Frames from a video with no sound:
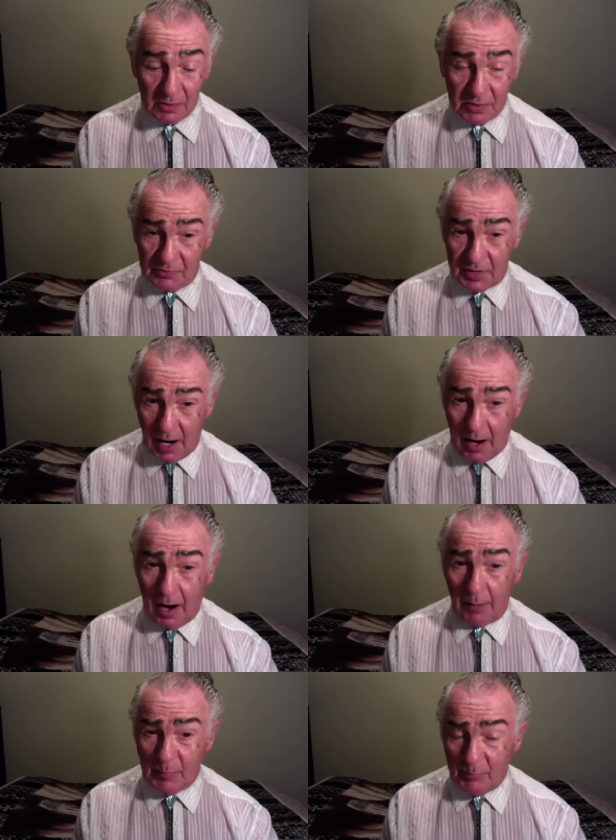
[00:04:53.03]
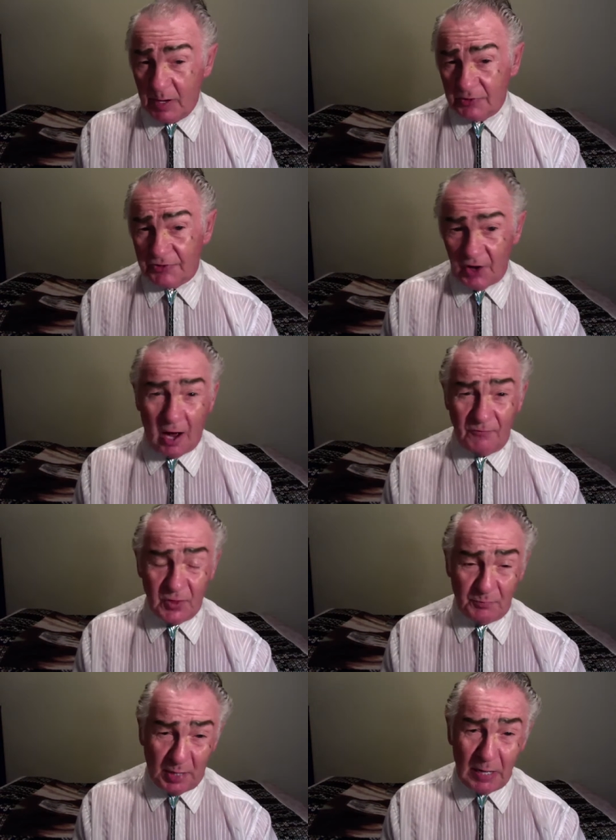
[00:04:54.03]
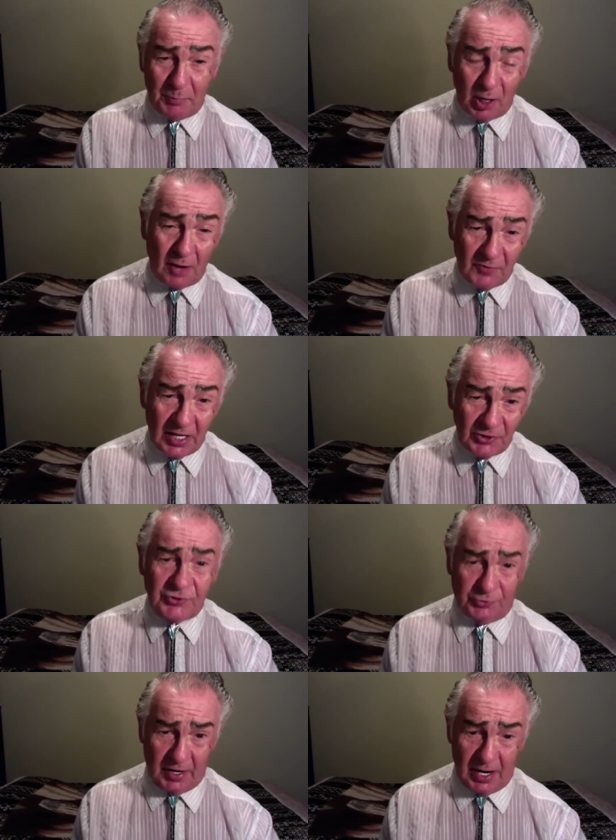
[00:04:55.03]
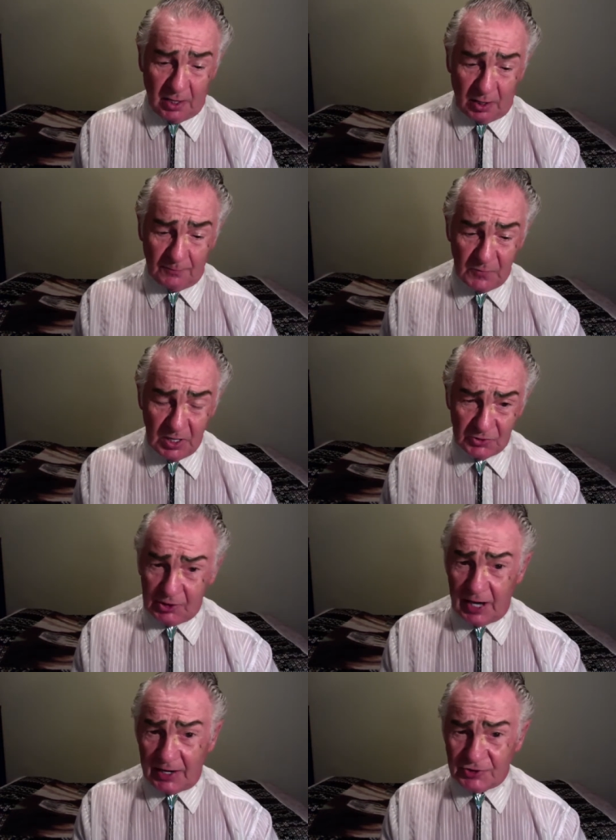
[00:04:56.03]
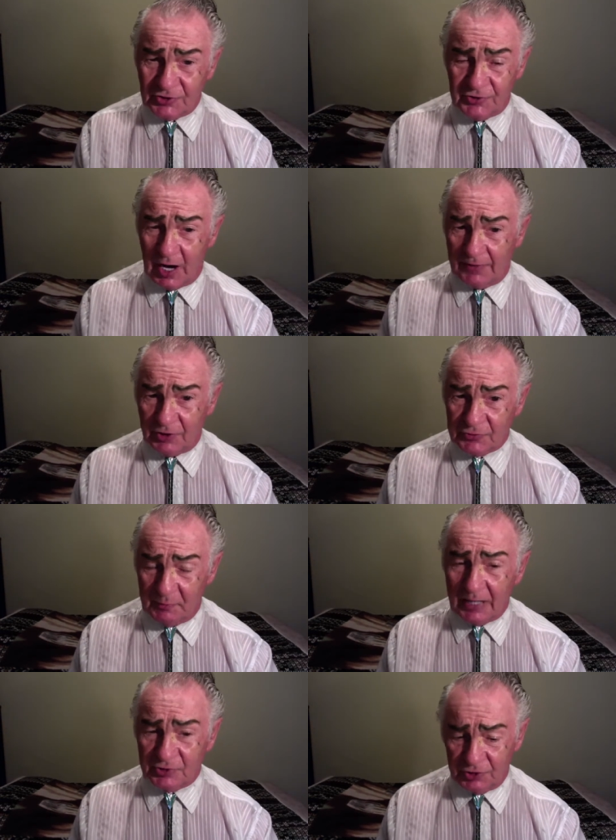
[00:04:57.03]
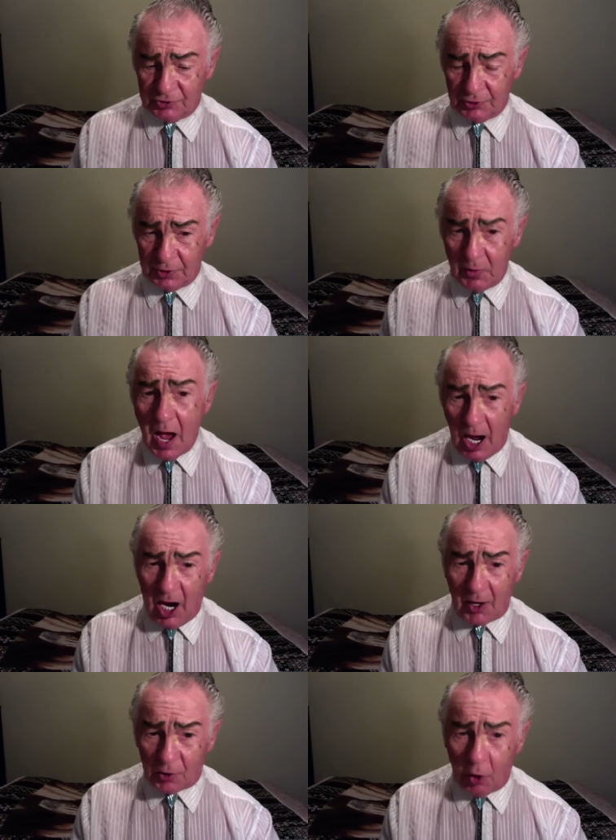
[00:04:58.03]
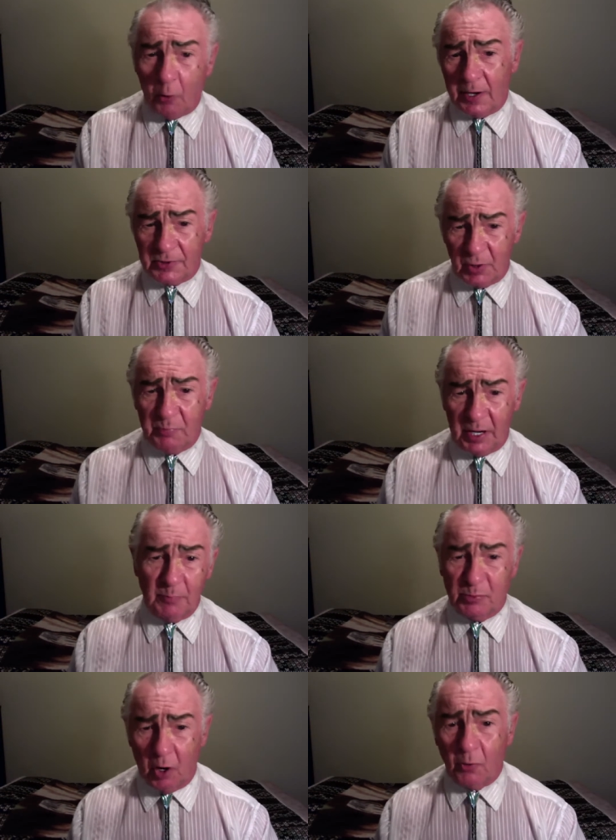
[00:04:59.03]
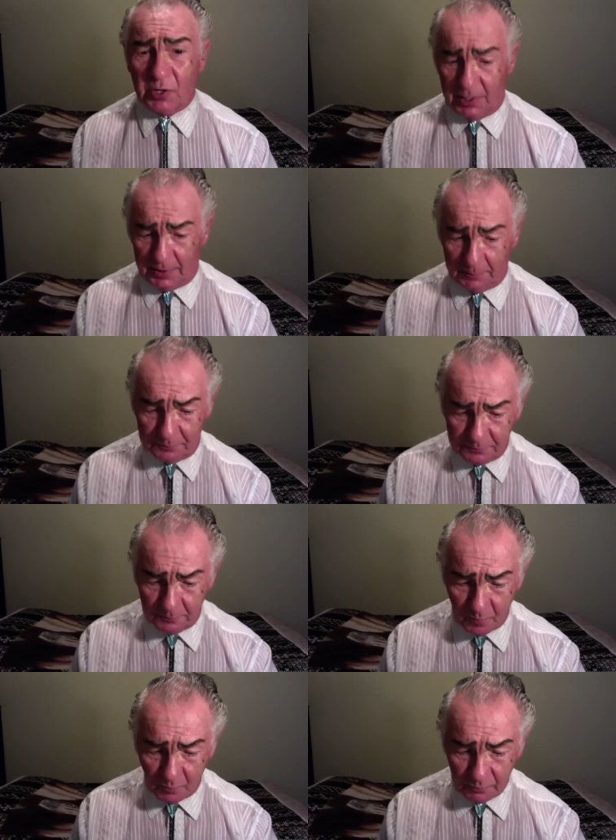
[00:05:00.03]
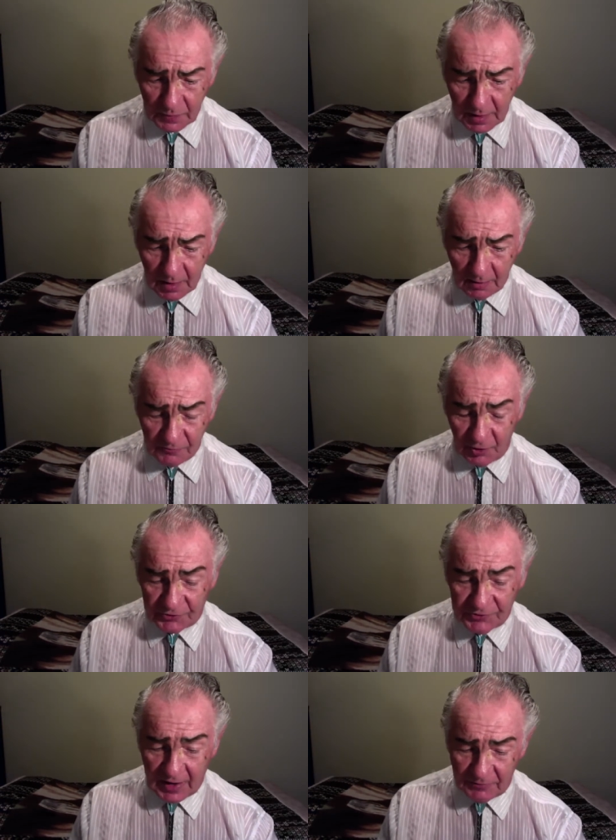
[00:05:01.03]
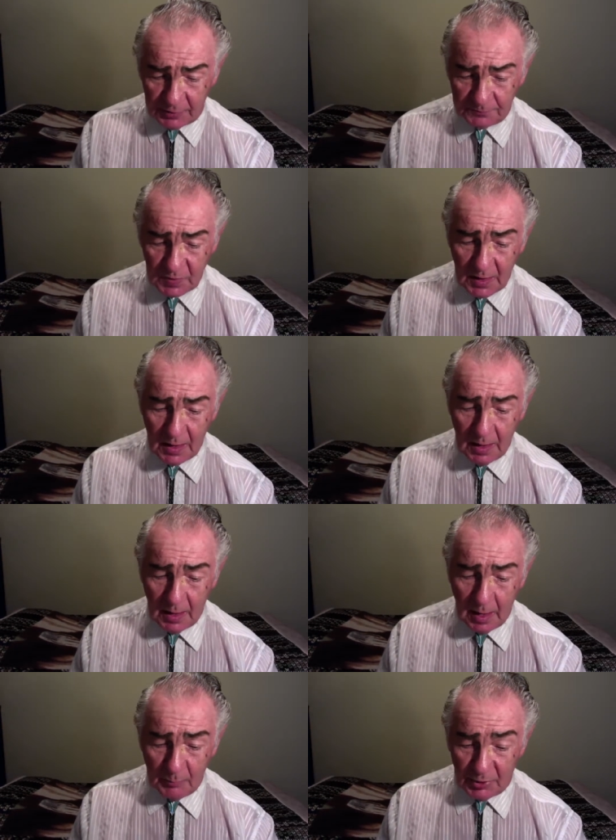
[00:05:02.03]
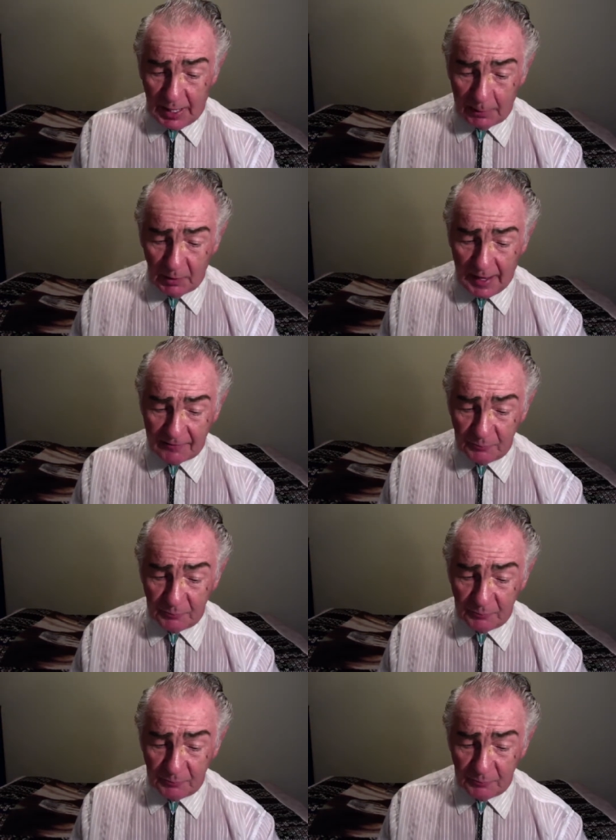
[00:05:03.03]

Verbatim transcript: That the armaments of the people of Israel, the nations that I just mentioned to you, are going to be broken. Verse 7 But I will have